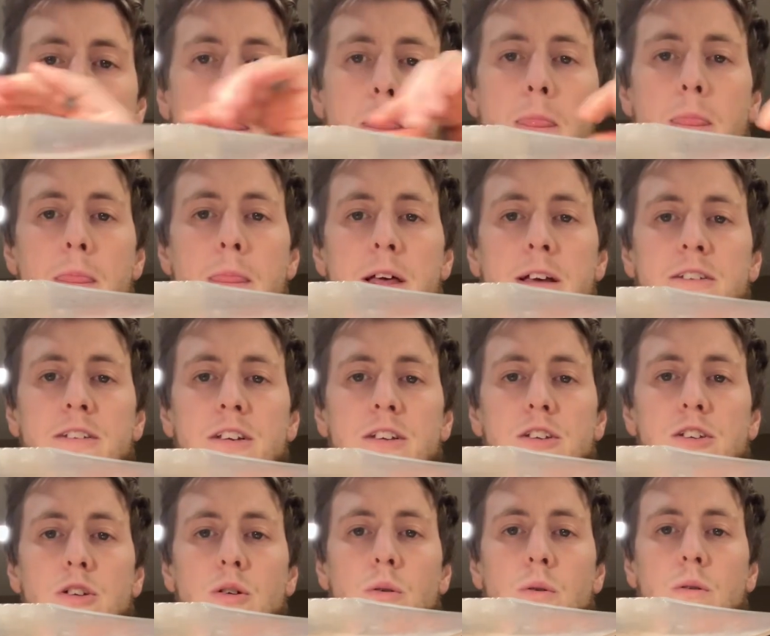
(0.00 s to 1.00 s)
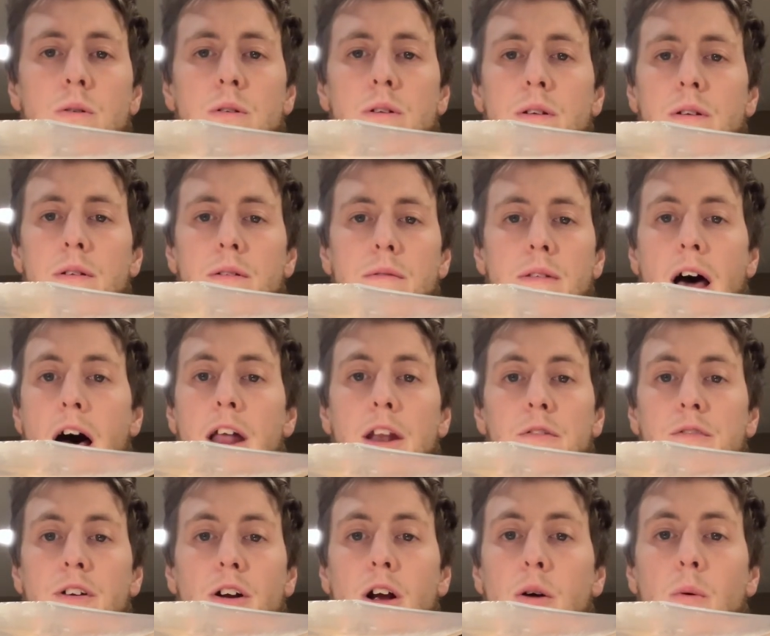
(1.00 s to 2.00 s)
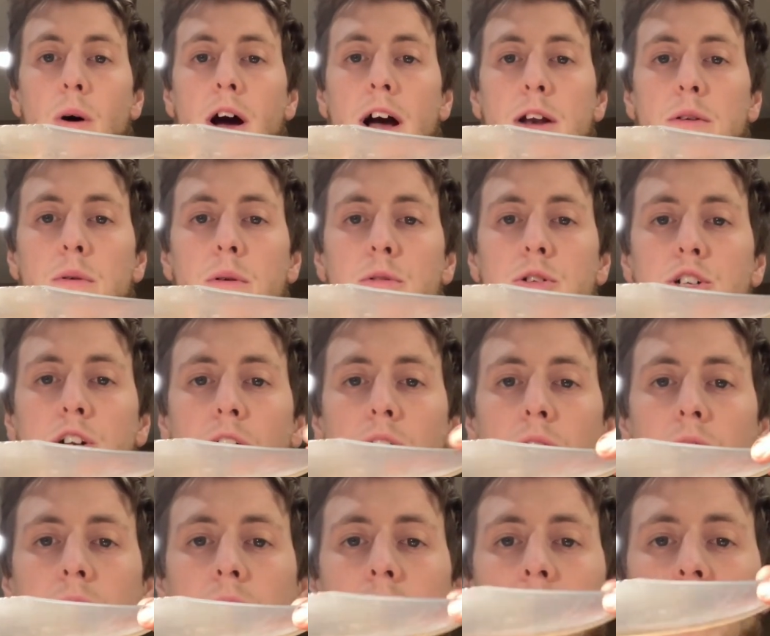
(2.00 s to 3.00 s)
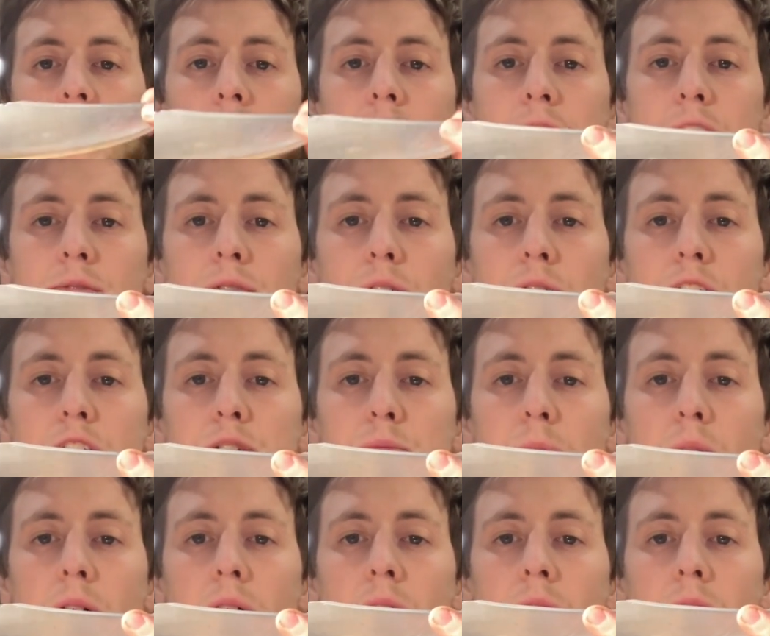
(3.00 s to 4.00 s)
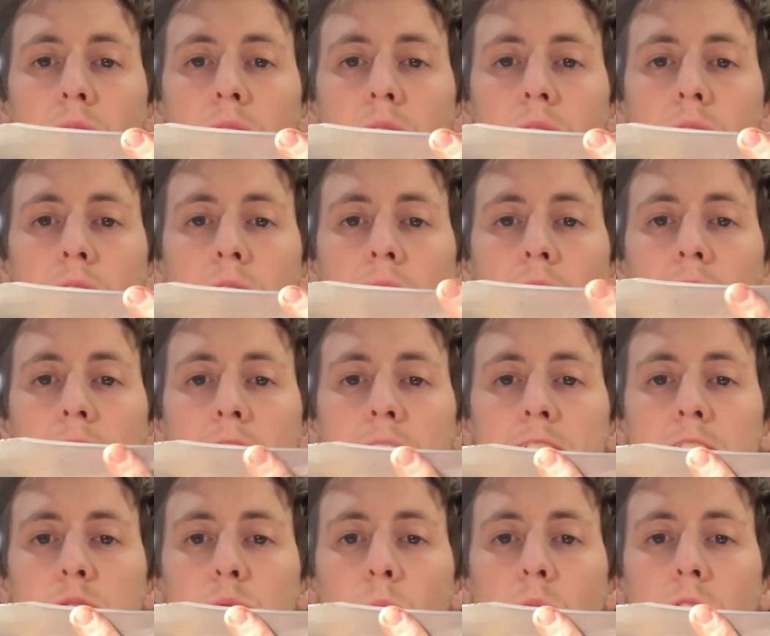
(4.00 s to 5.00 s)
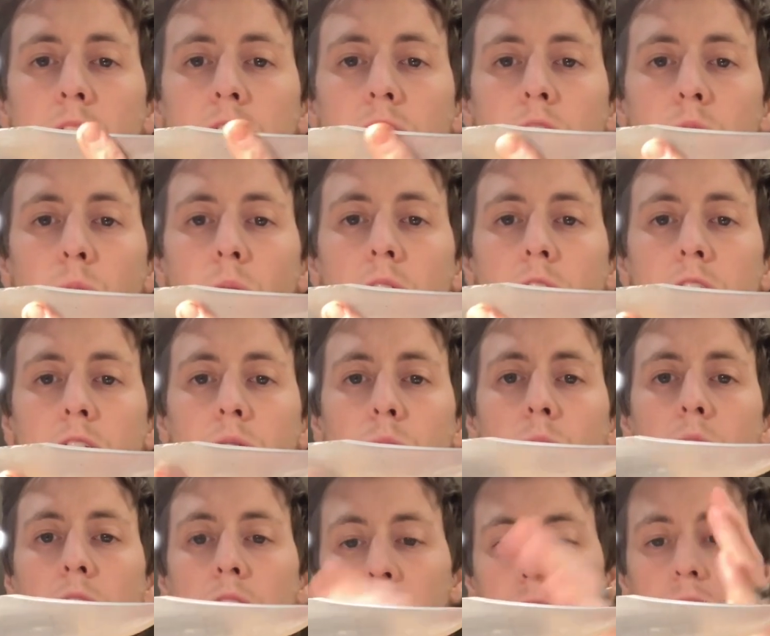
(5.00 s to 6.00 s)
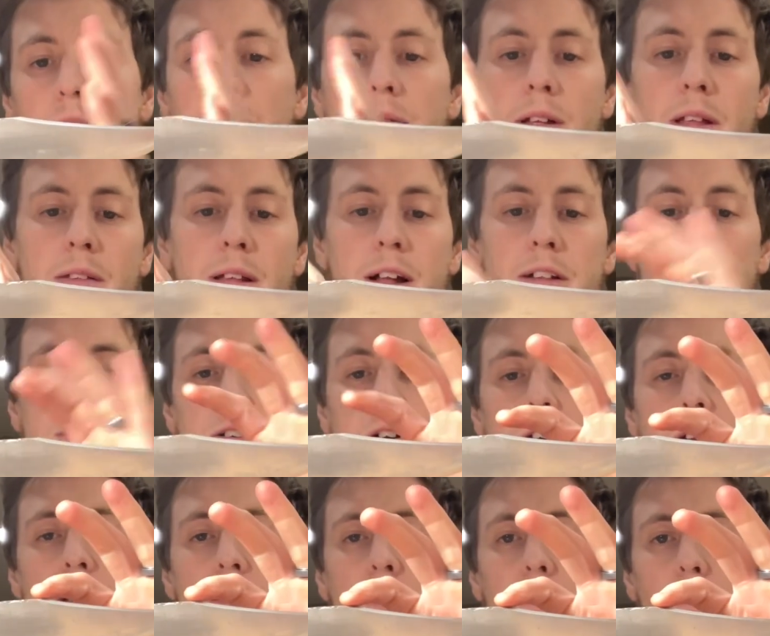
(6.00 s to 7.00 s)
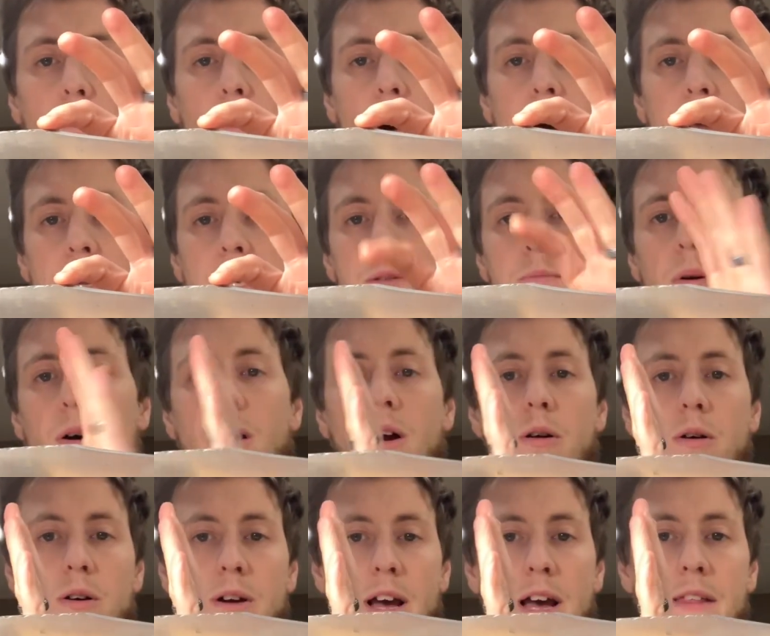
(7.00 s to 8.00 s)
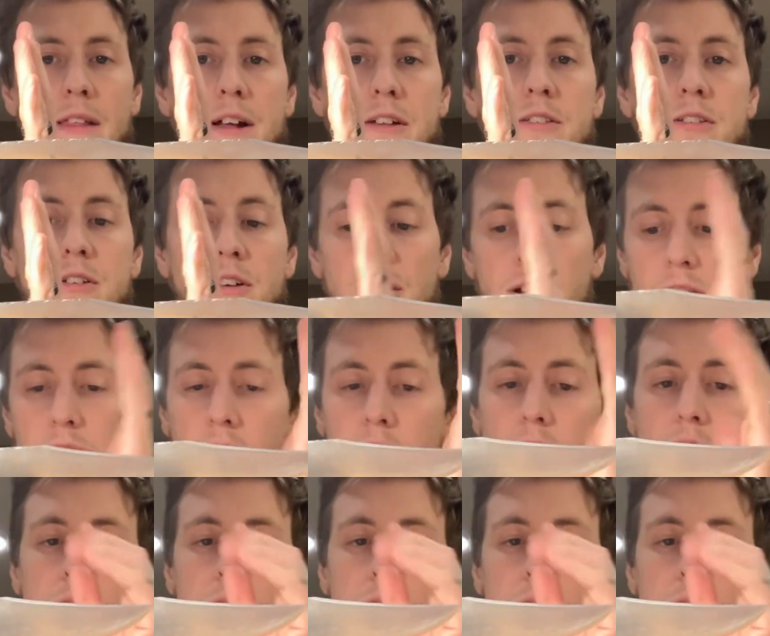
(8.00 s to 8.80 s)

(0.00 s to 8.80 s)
This is not a very wide wound channel. That's very small. And it gets wider and wider and wider, and that's good. And the widest part, okay, that's good.